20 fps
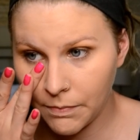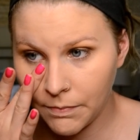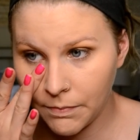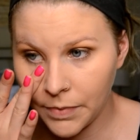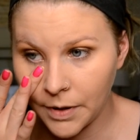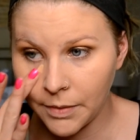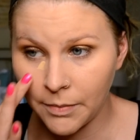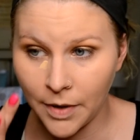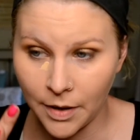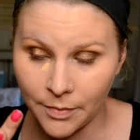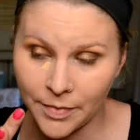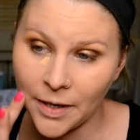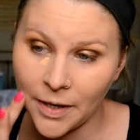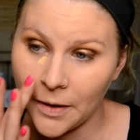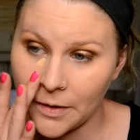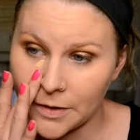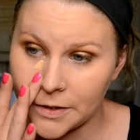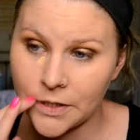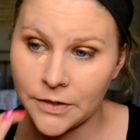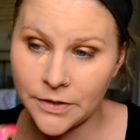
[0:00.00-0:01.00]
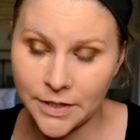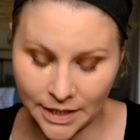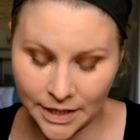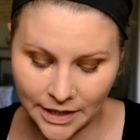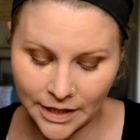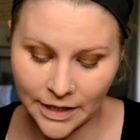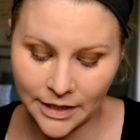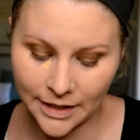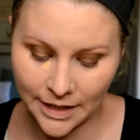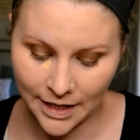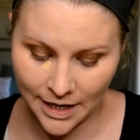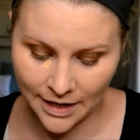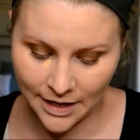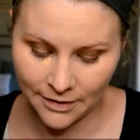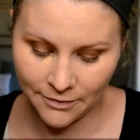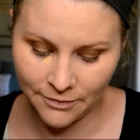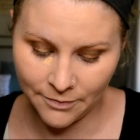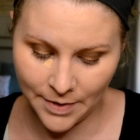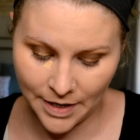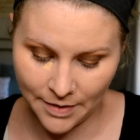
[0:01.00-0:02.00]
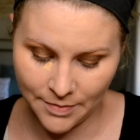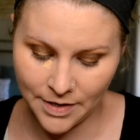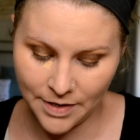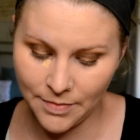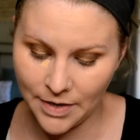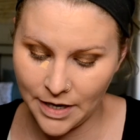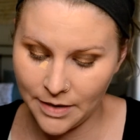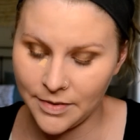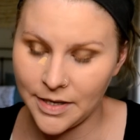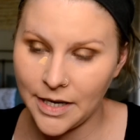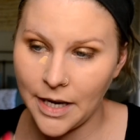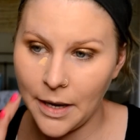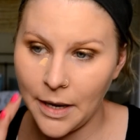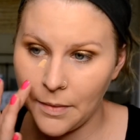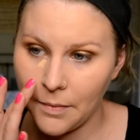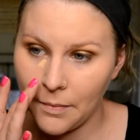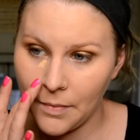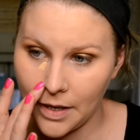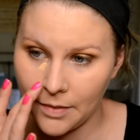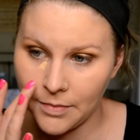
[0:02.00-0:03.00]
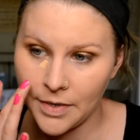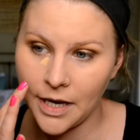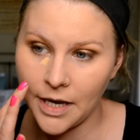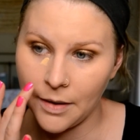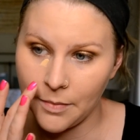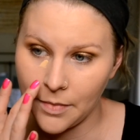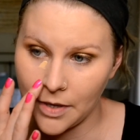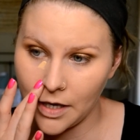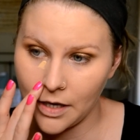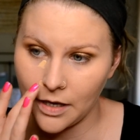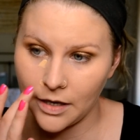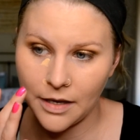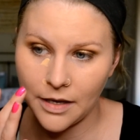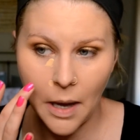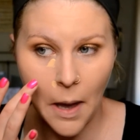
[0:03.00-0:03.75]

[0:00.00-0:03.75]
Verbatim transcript: But Mommy also did love baby, baby, baby Emmy.